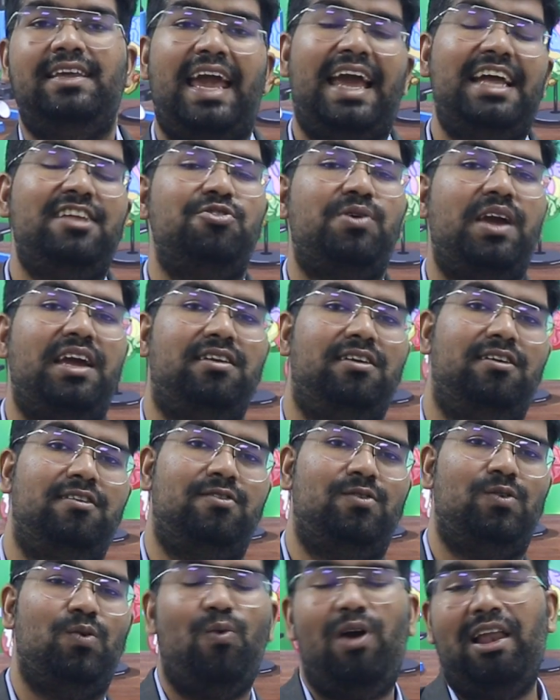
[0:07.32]
Dear
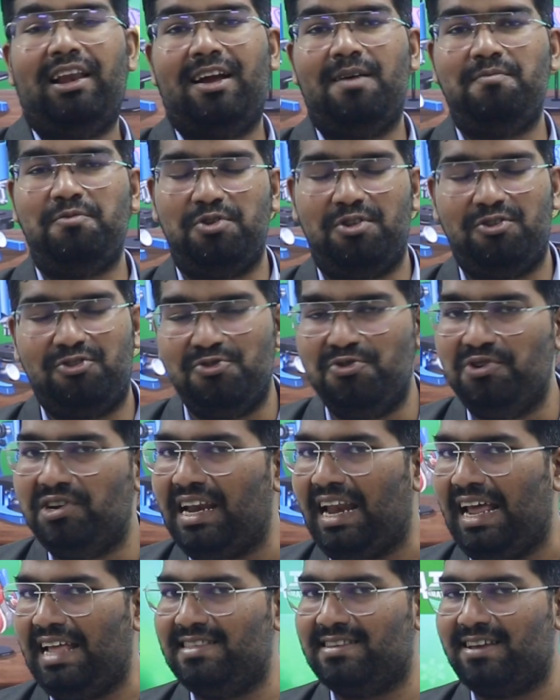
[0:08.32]
educators, welcome to the
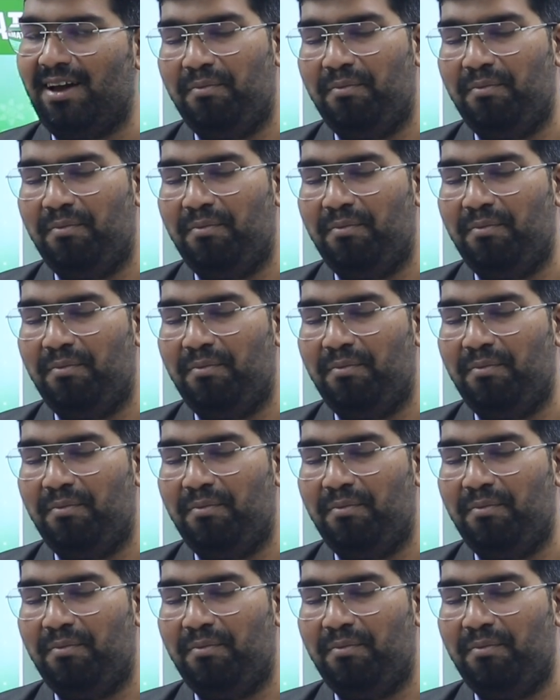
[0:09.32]
Student Alliance